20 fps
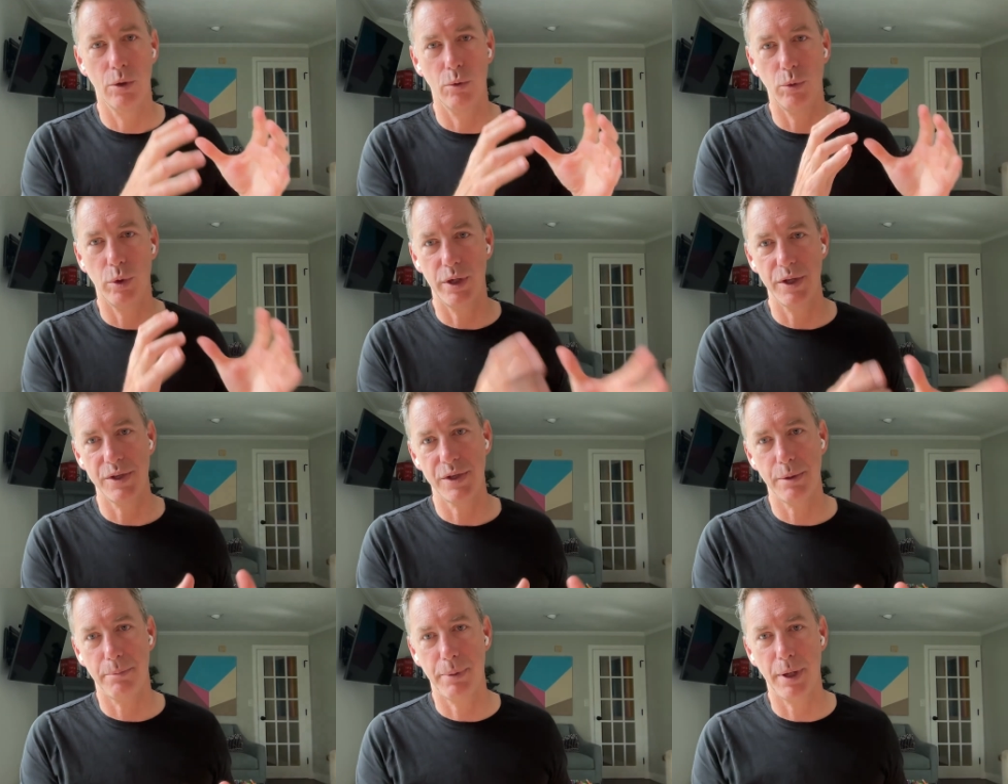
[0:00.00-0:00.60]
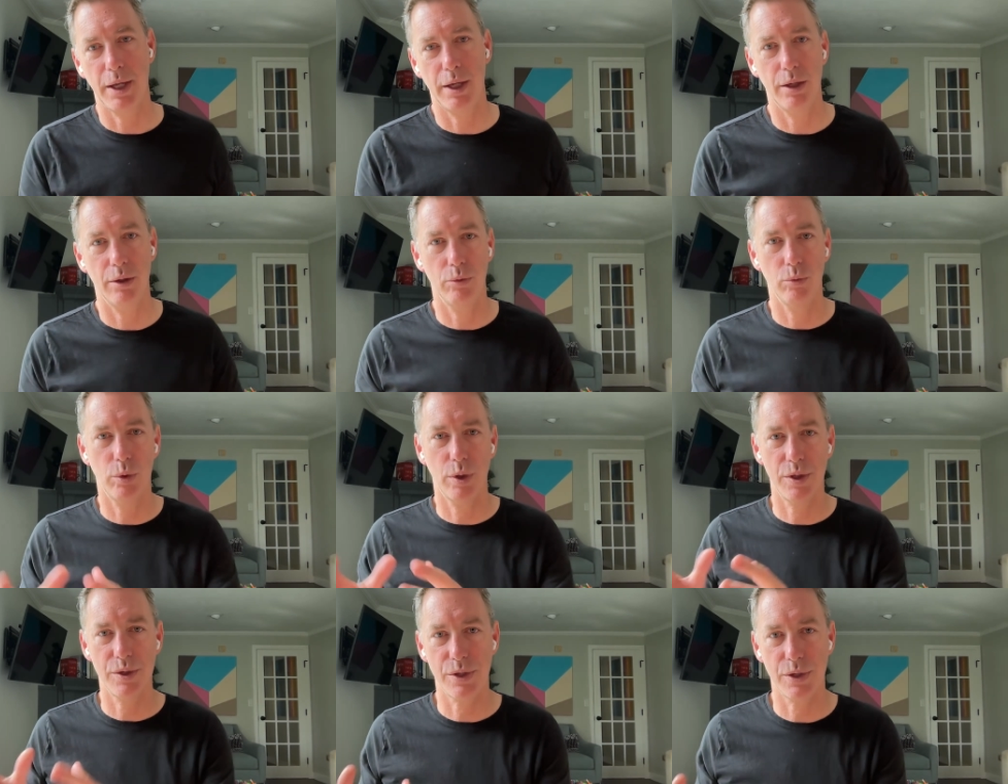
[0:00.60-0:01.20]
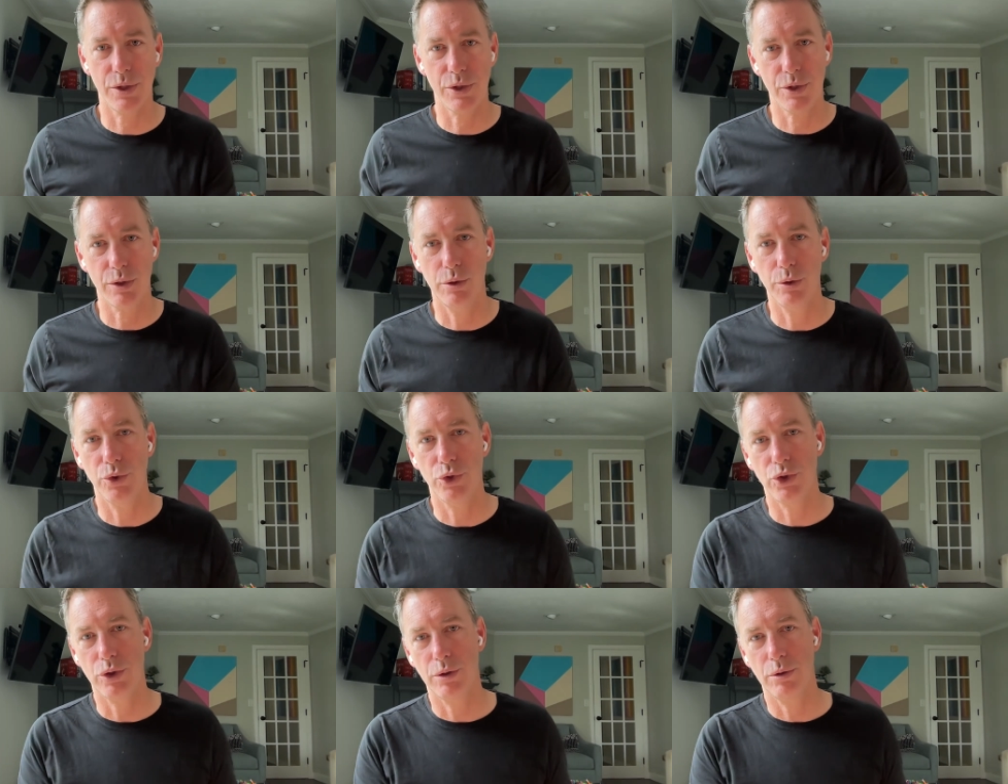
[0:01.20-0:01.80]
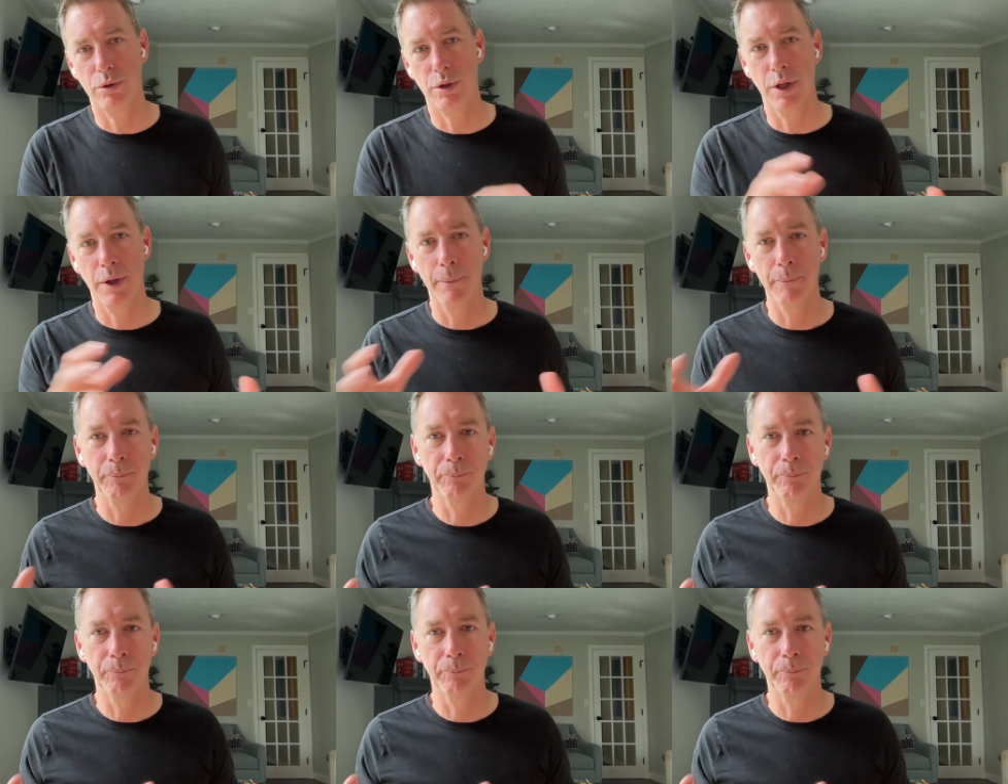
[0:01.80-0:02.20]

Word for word: what is the pain, what is the solution,